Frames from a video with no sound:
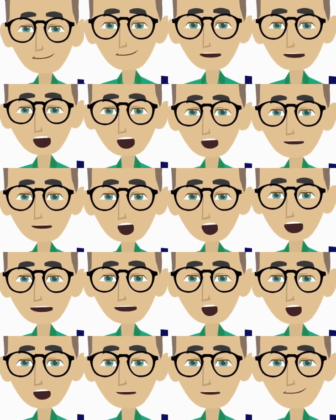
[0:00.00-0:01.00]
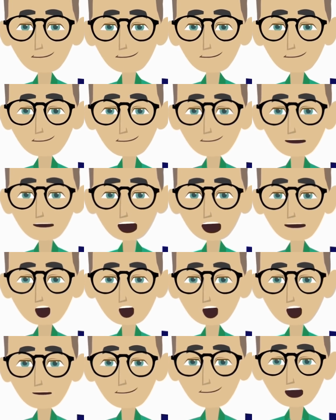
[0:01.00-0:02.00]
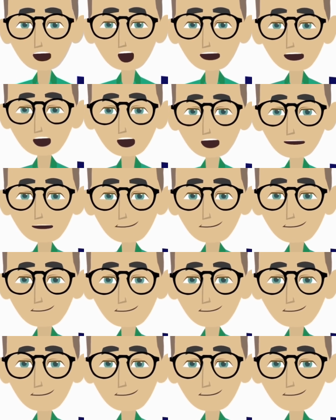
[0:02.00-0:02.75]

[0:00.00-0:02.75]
We call that savings on demand.